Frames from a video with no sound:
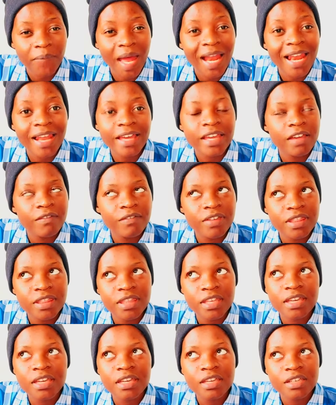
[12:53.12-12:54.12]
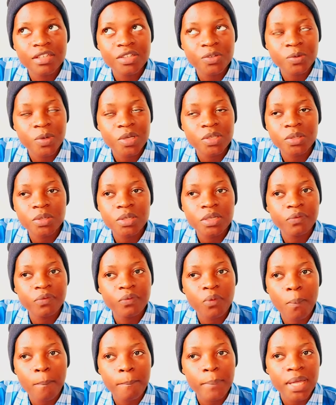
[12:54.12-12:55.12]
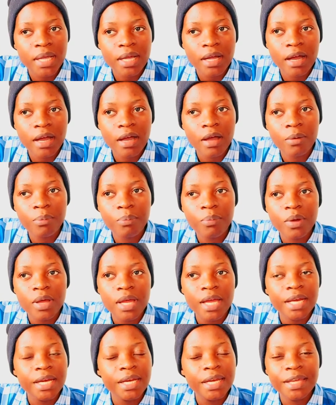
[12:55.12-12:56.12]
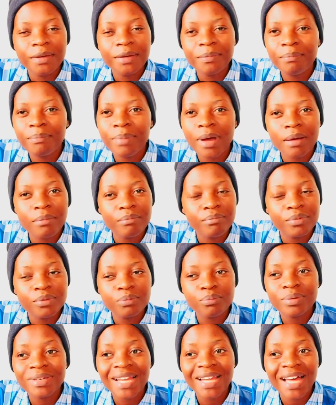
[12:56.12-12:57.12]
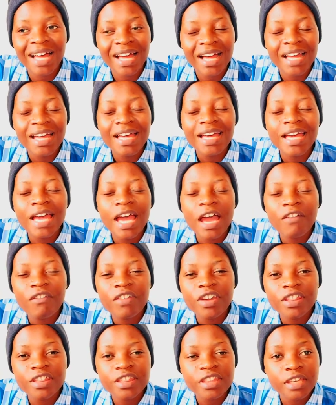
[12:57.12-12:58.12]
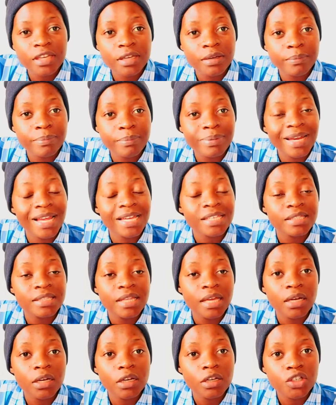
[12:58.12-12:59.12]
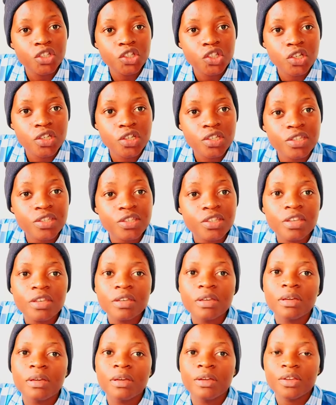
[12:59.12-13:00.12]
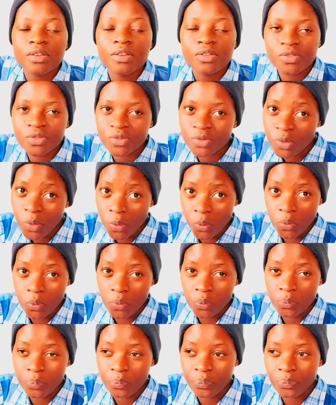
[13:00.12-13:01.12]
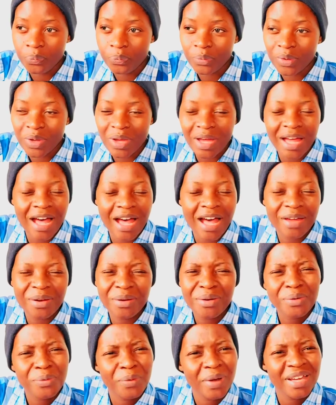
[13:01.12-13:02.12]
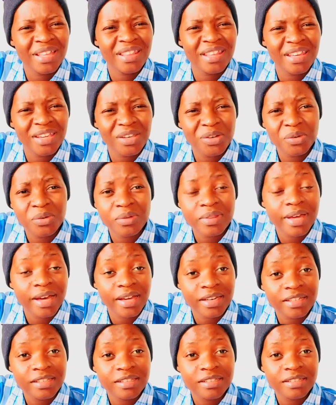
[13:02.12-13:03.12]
like everything she was looking for makeup lip balm blah everything plus the lotions so i don't know why they do that